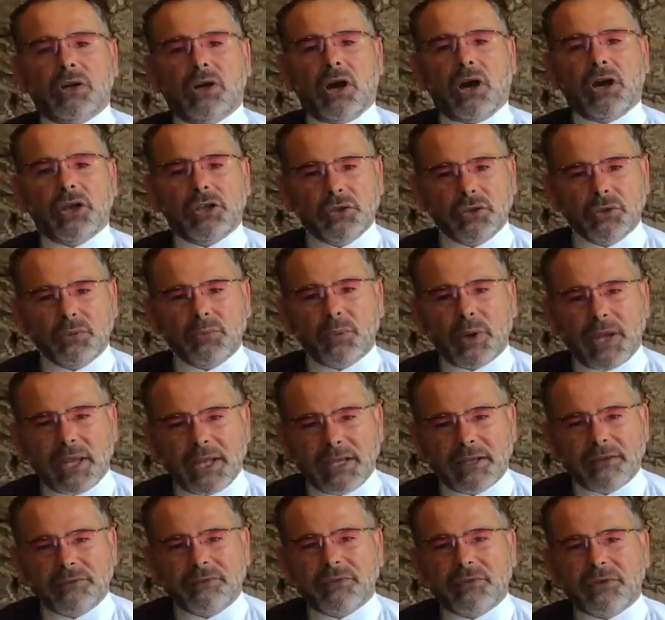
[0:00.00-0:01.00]
are you
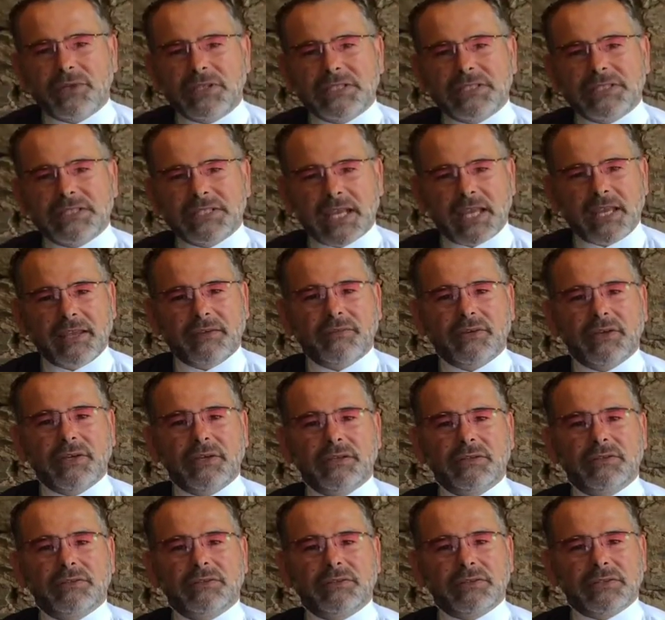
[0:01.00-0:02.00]
waiting for a savior
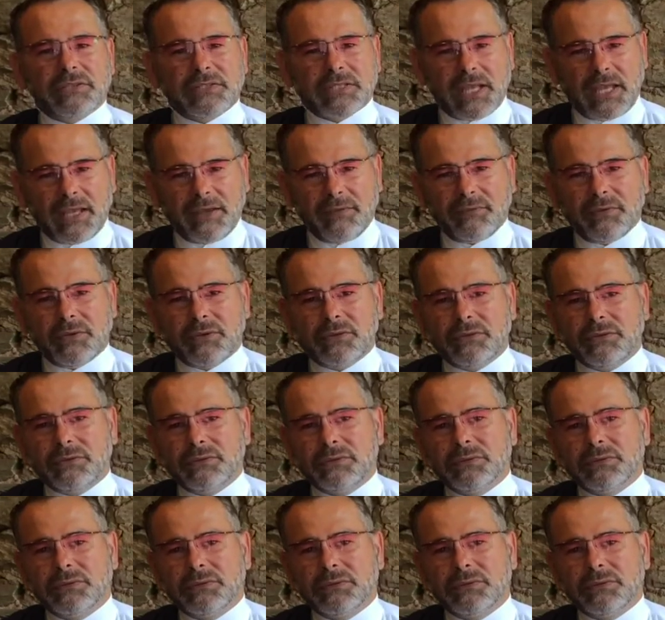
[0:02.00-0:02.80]
to save you?